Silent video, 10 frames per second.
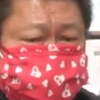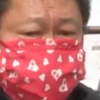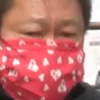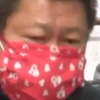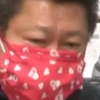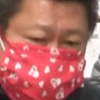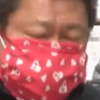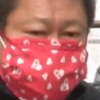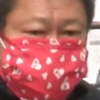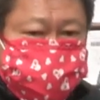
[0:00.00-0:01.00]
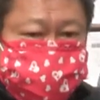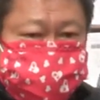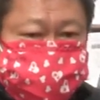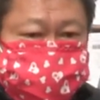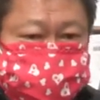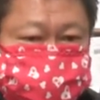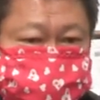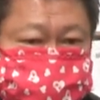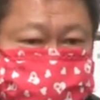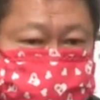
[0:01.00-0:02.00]
incredible
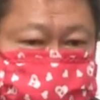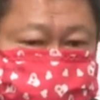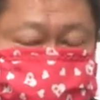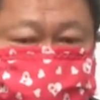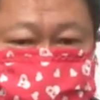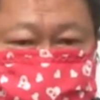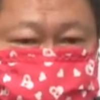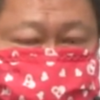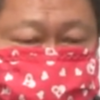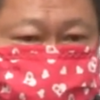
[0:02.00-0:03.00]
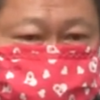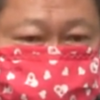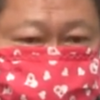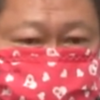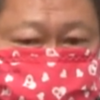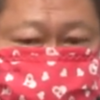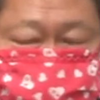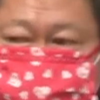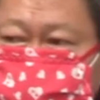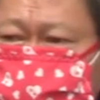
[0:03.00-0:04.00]
opportunity of
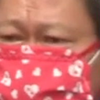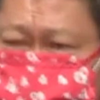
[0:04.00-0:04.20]
giving and